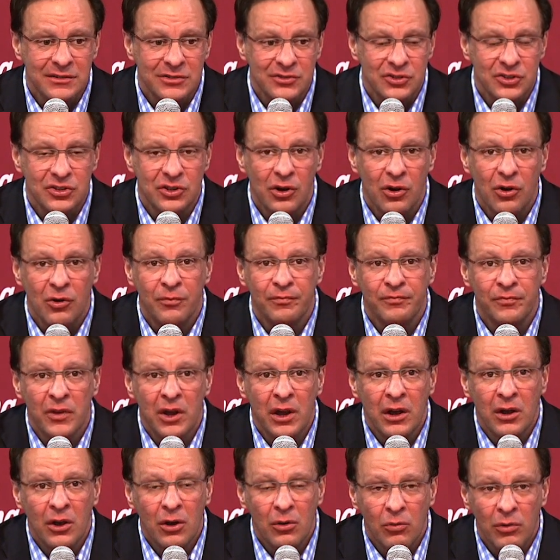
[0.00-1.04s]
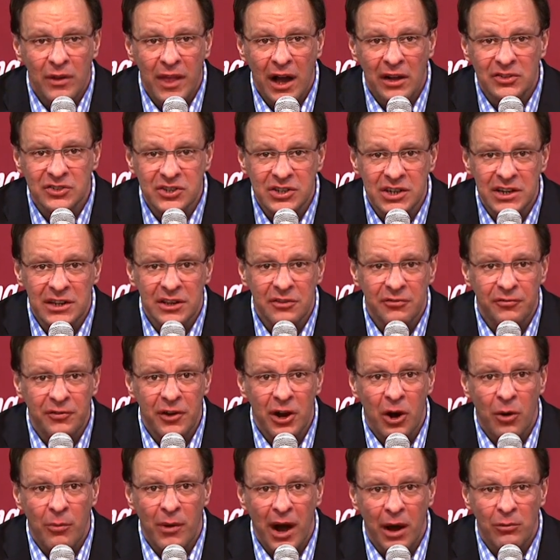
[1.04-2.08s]
So without seeing the
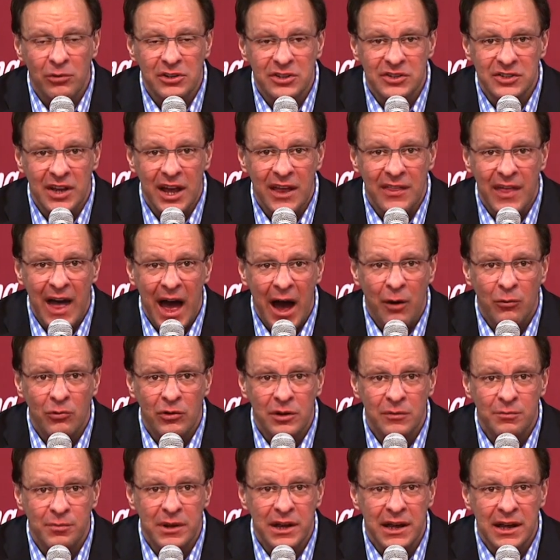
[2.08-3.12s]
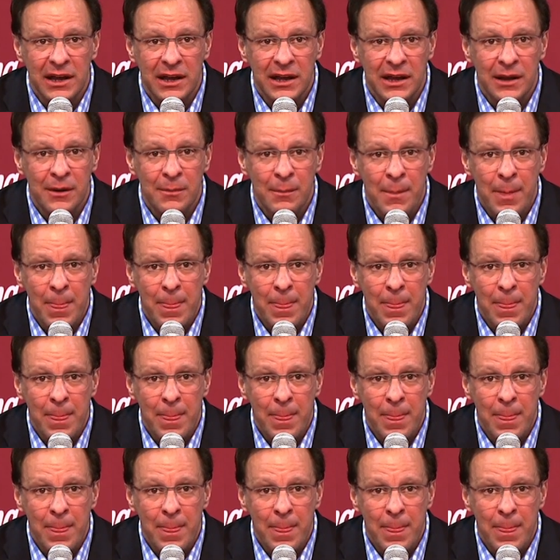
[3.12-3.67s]
film, I would say that would be